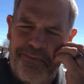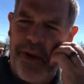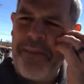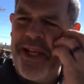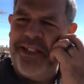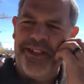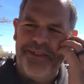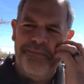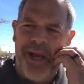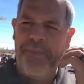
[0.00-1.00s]

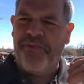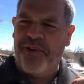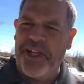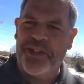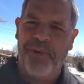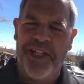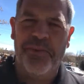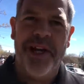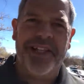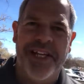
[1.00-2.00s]
Maybe for this
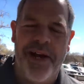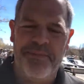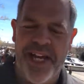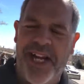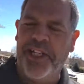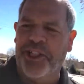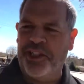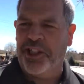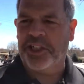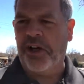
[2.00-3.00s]
week's weekly update, I
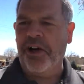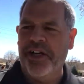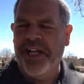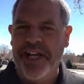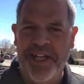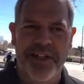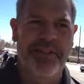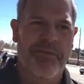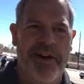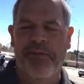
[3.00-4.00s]
should start
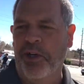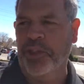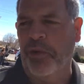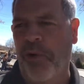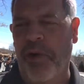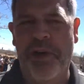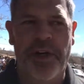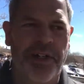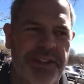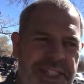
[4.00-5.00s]
in reverse
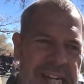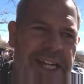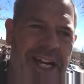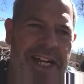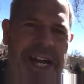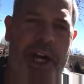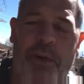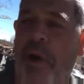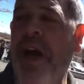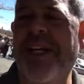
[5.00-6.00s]
order,
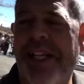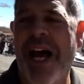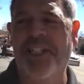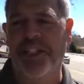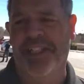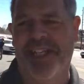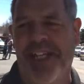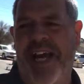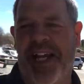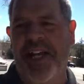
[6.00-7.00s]

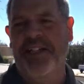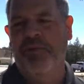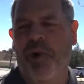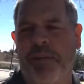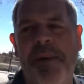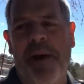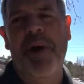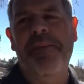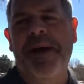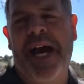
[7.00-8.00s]
chronologically that is, and work my
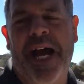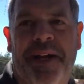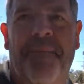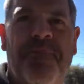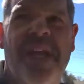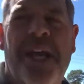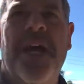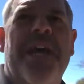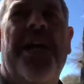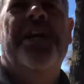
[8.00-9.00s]
way back.
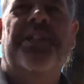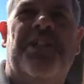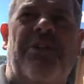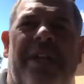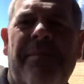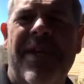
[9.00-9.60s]
And so let